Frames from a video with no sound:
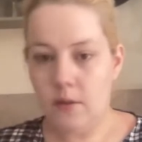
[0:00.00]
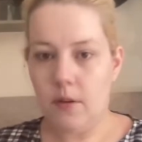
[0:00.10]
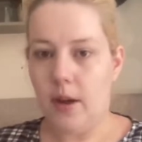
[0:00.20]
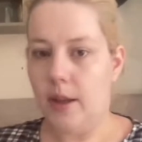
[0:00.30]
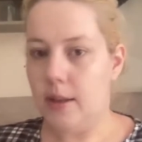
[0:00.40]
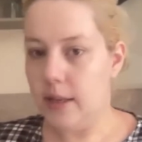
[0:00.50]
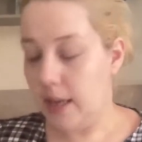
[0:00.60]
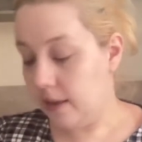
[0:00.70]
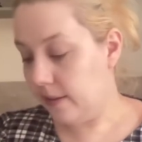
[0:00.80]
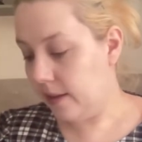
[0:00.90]
right,
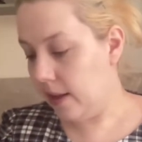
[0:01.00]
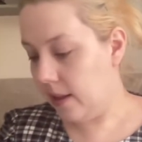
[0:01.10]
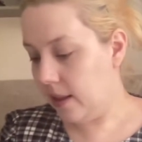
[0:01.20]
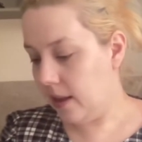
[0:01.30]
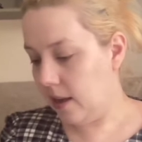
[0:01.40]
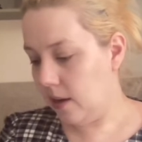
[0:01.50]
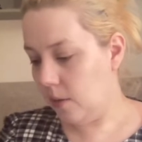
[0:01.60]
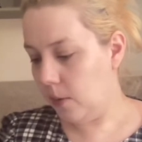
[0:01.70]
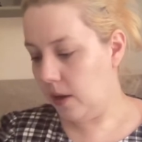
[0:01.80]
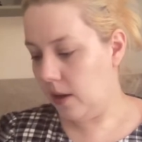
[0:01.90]
next thing
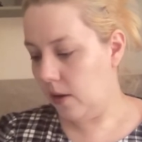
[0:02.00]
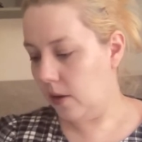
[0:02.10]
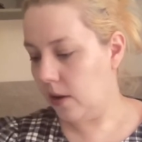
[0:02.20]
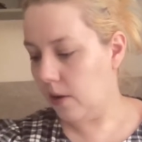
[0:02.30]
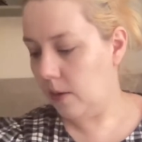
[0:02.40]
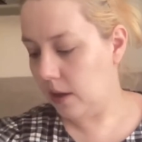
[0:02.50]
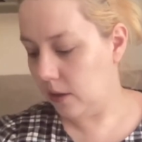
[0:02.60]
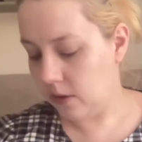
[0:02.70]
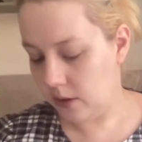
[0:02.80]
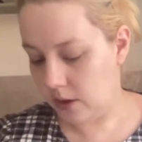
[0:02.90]
we are going
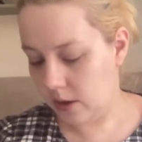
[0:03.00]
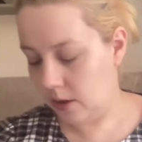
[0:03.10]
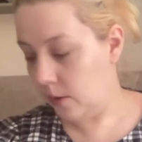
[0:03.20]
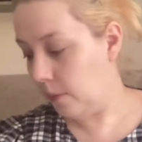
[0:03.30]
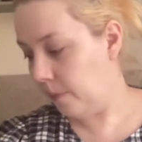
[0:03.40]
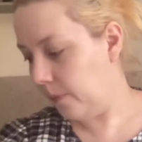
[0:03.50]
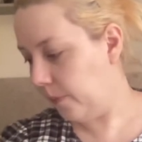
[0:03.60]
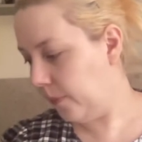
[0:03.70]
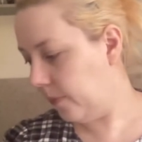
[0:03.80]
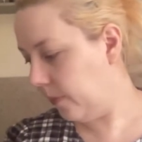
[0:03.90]
to do
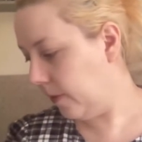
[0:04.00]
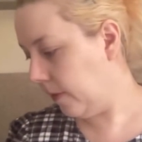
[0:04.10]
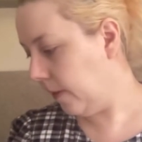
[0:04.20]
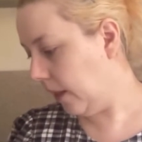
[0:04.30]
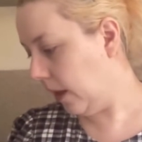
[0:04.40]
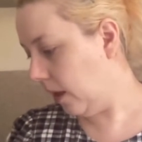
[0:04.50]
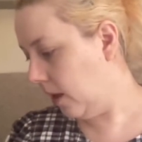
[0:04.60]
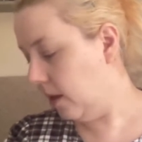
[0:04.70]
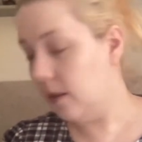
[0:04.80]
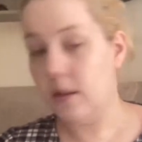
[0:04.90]

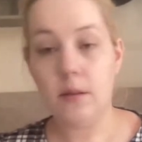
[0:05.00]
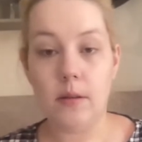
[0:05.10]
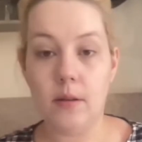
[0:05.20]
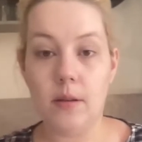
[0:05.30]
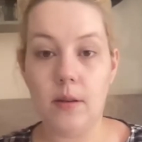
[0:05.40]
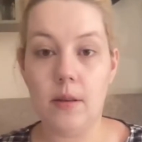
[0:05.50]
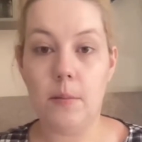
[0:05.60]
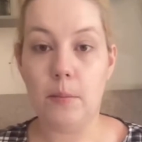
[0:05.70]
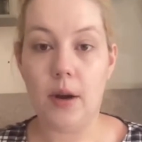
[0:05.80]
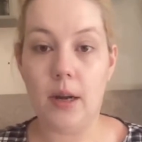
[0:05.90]
is
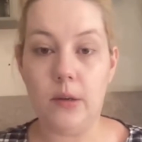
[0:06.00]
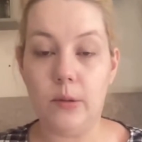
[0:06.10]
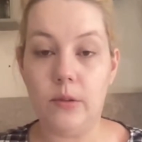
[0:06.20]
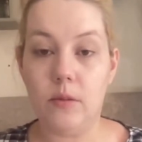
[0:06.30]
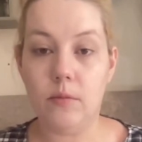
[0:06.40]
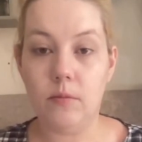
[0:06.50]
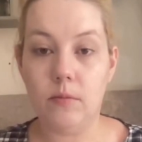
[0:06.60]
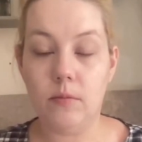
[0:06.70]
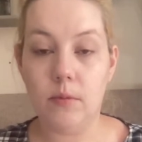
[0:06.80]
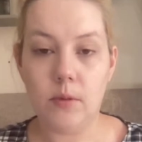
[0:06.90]
brows.
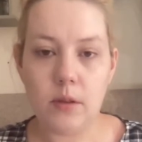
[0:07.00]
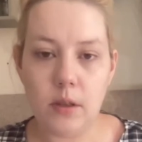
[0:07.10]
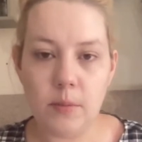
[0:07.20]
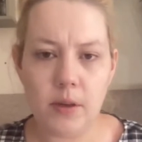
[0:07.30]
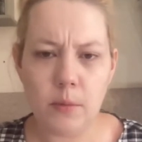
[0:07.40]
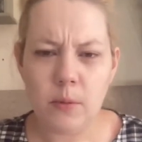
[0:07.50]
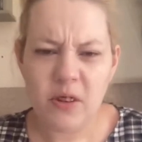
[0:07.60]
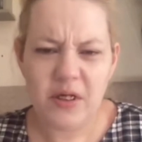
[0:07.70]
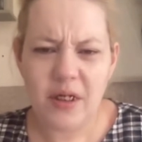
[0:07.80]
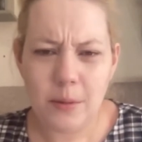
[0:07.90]
Does anybody, what
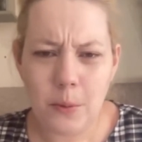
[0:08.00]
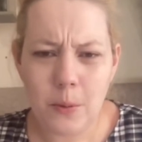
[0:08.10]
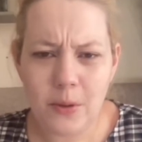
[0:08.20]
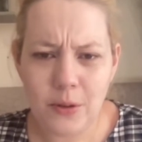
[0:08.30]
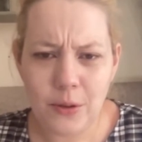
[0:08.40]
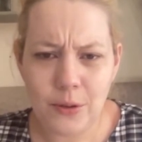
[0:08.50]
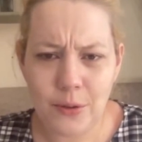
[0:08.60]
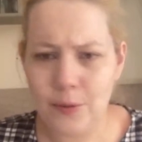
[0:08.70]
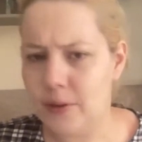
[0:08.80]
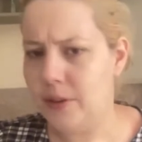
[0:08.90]
order do you do
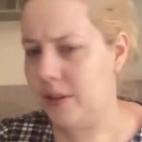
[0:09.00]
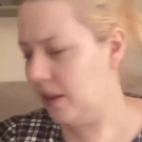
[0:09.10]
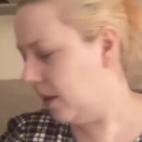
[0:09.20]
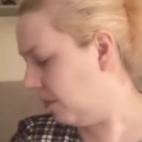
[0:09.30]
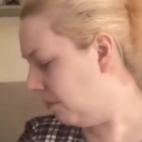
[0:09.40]
your routine in?